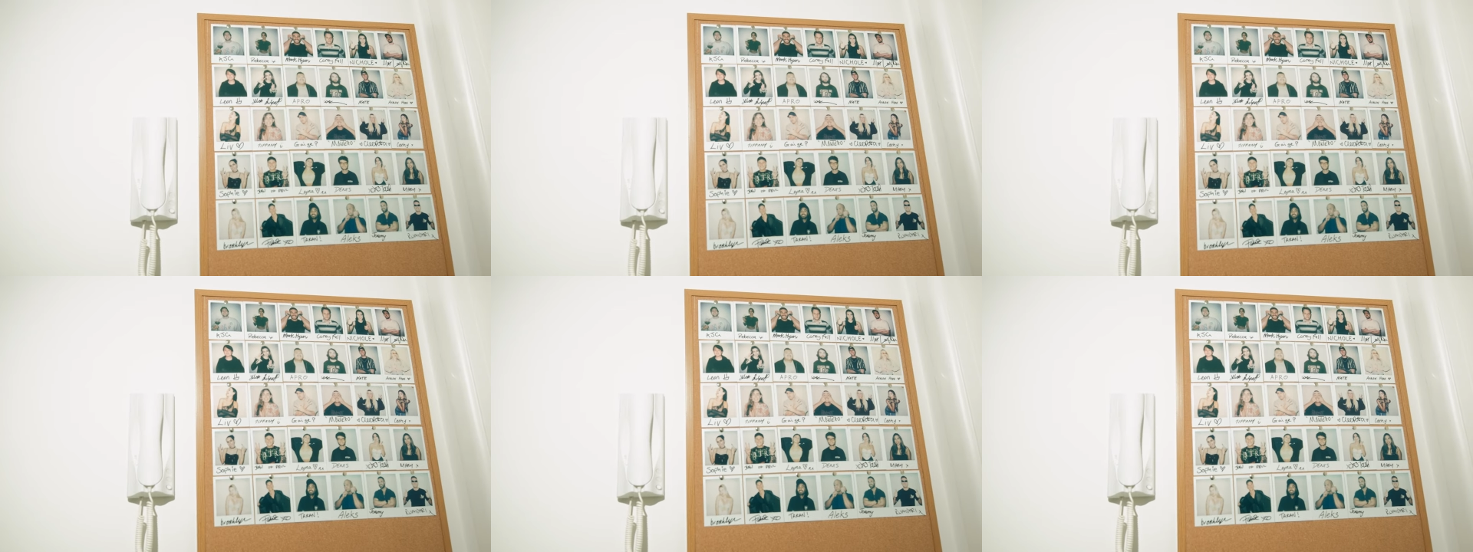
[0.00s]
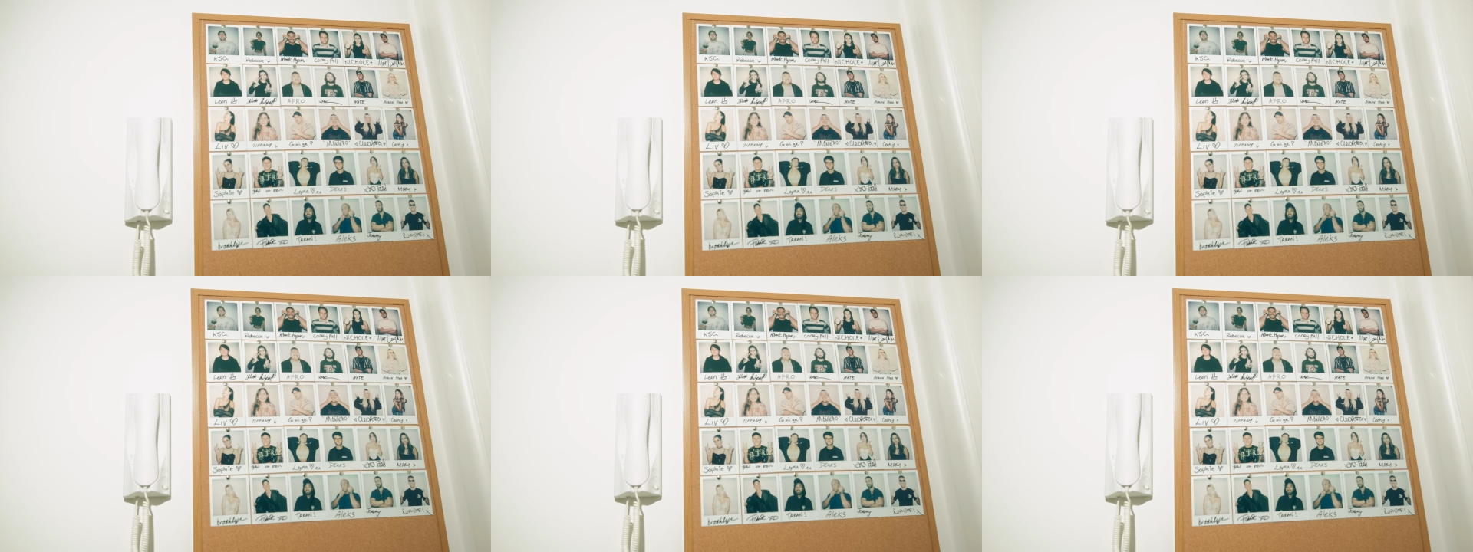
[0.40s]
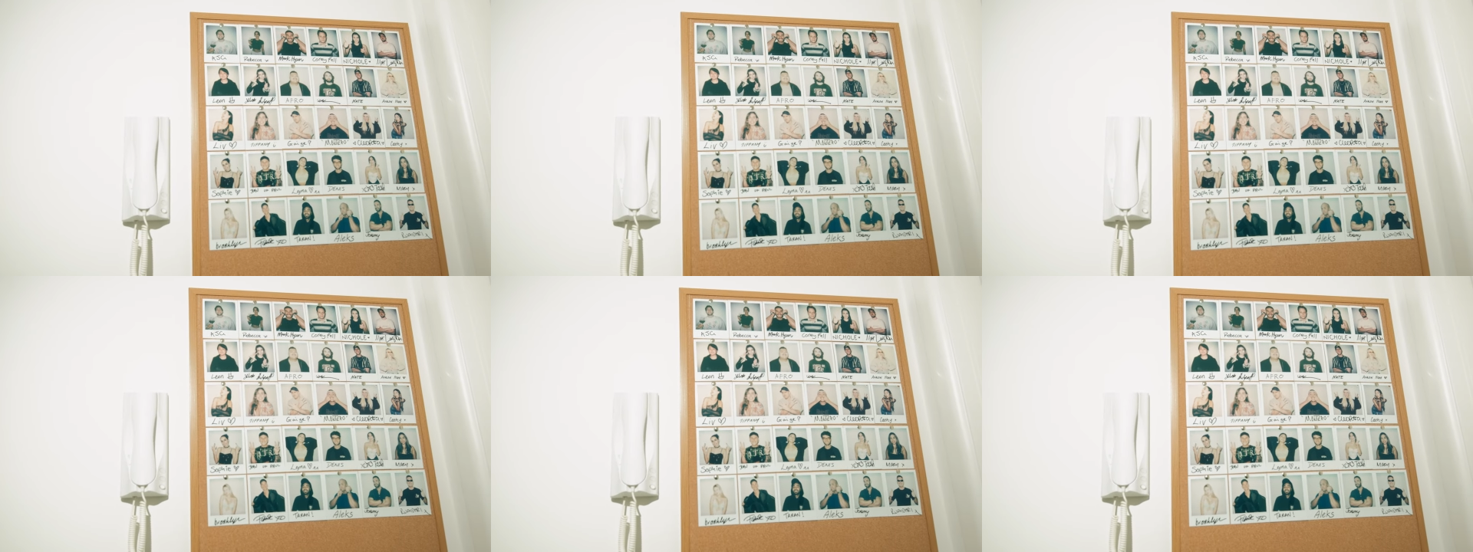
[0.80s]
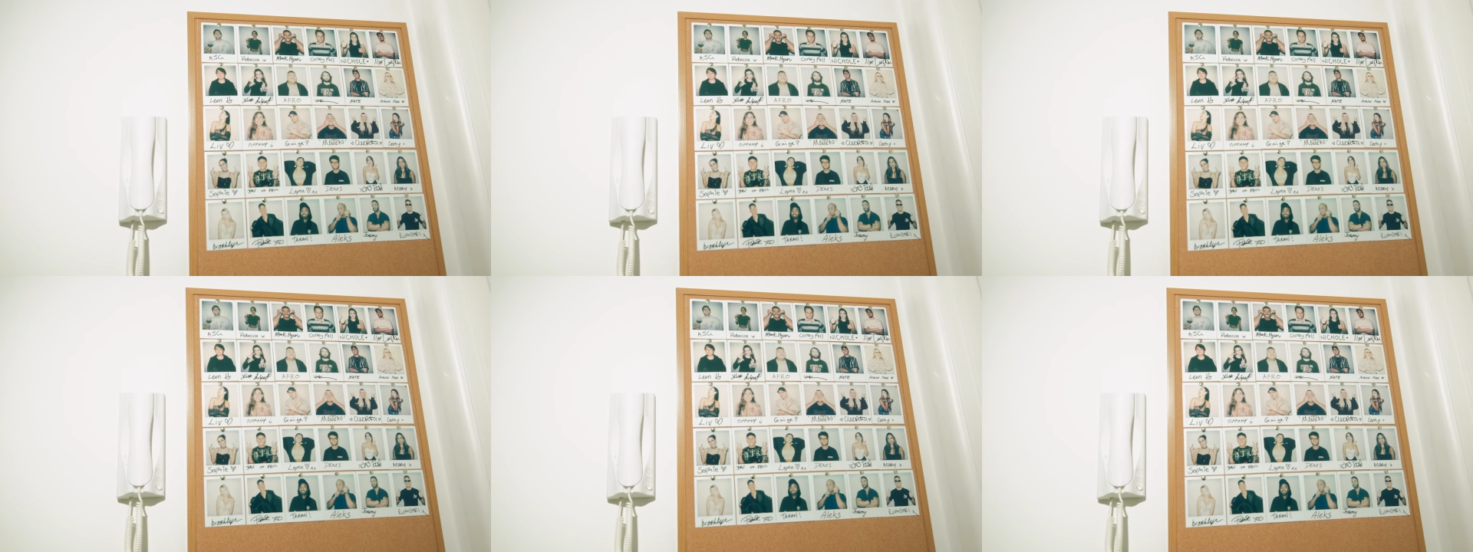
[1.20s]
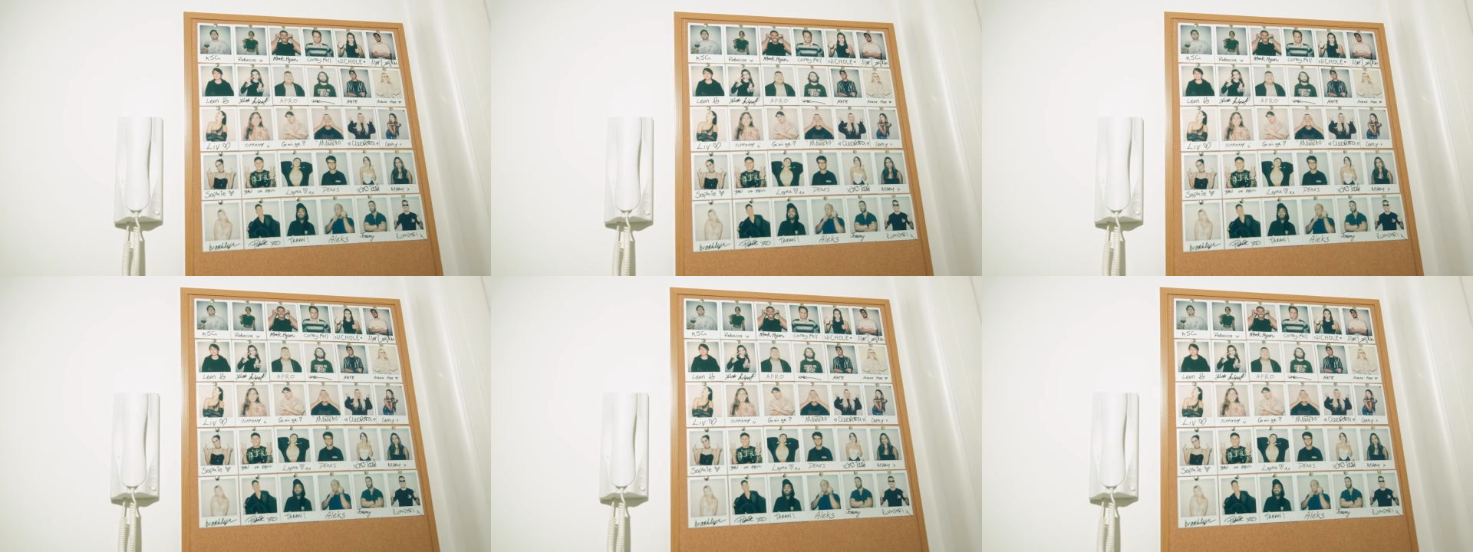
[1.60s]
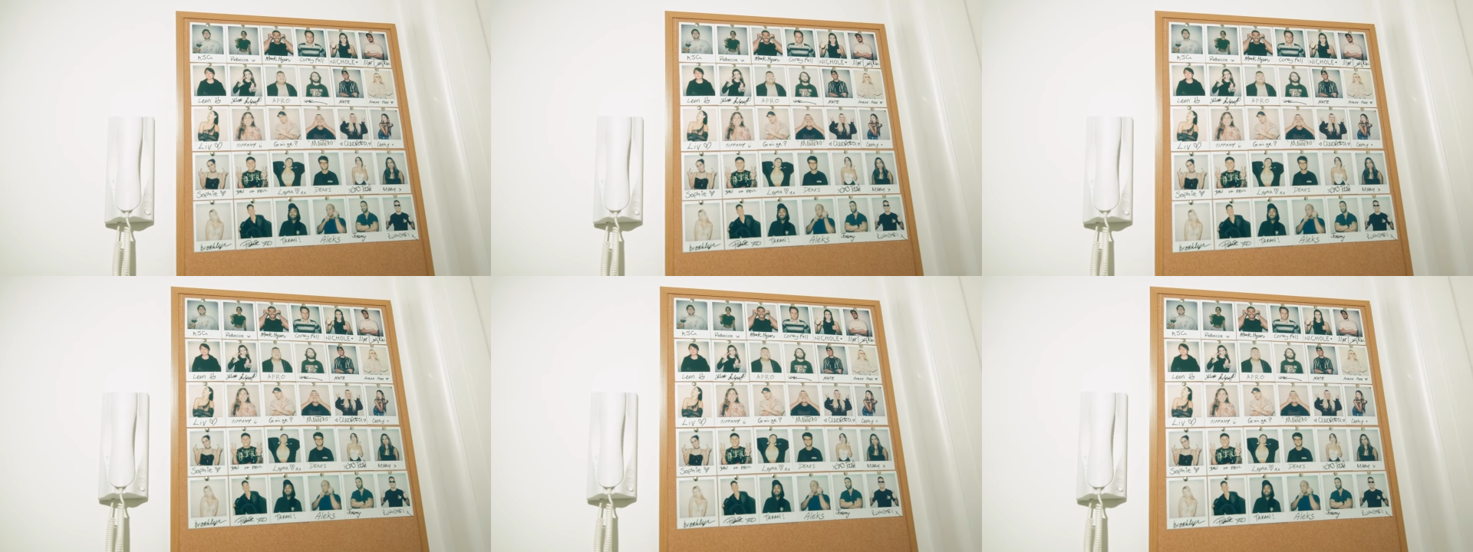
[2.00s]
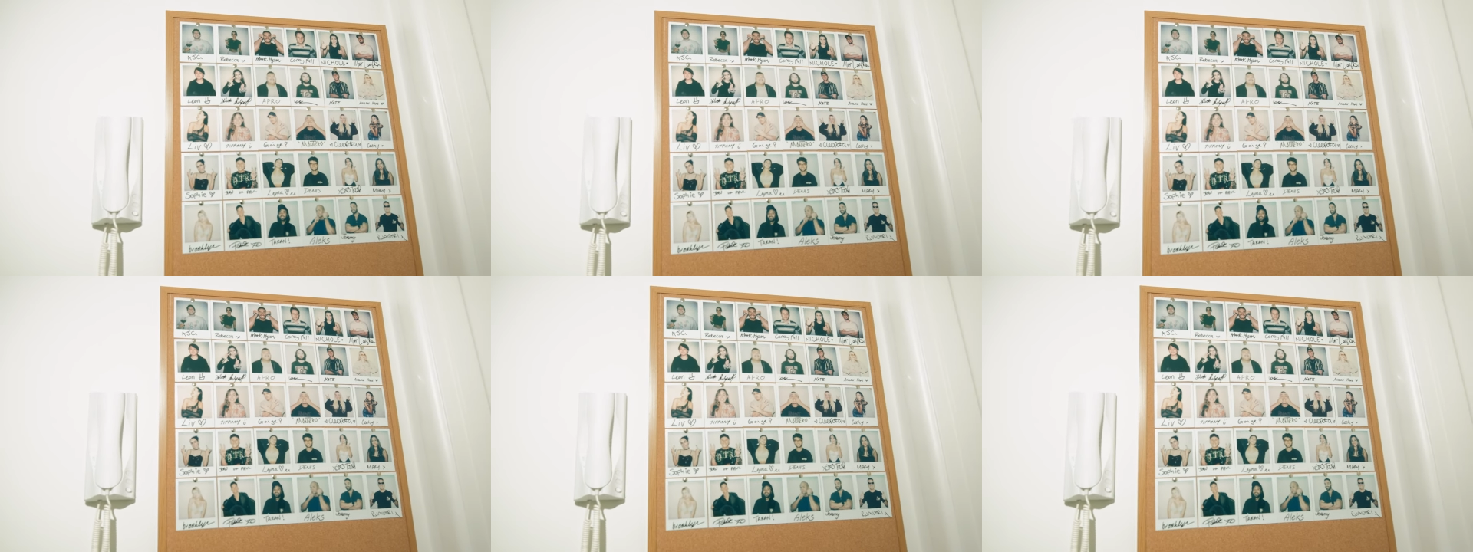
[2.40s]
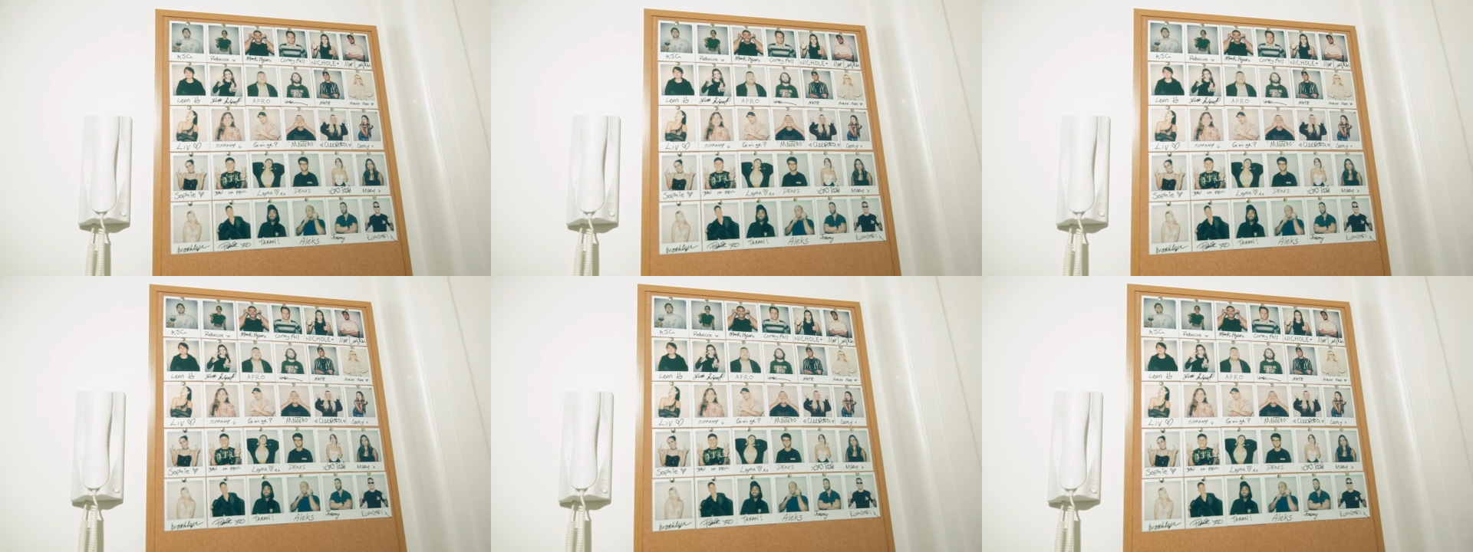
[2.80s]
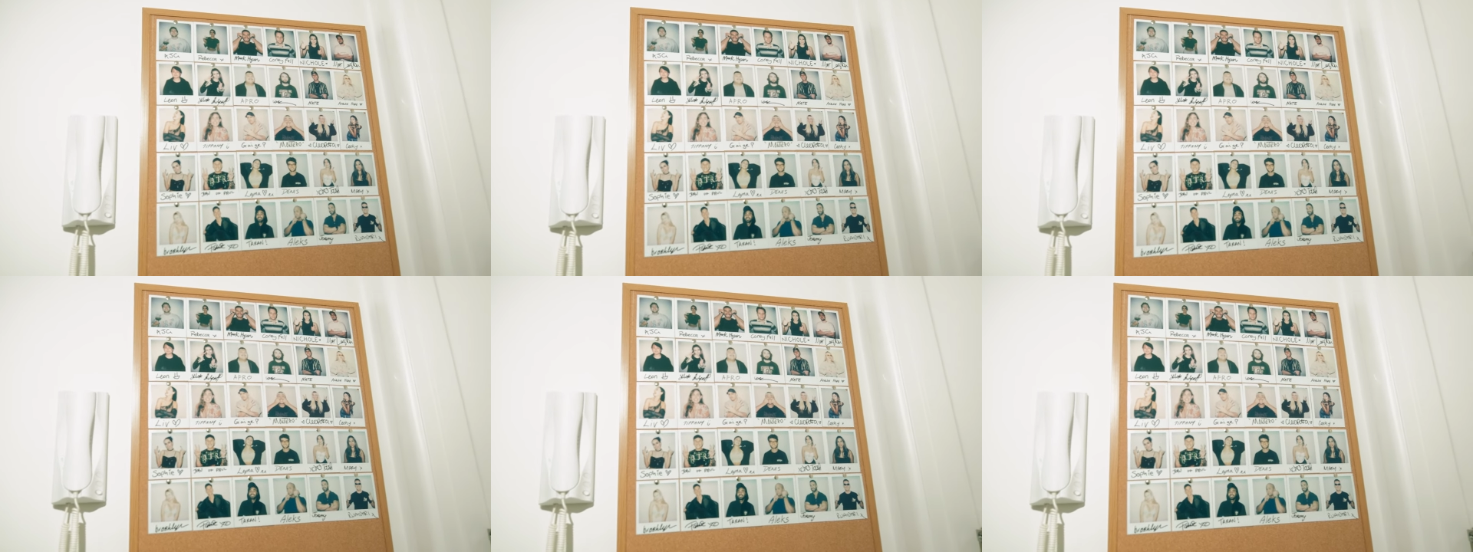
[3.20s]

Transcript: No face is visible, so there are no lips to read.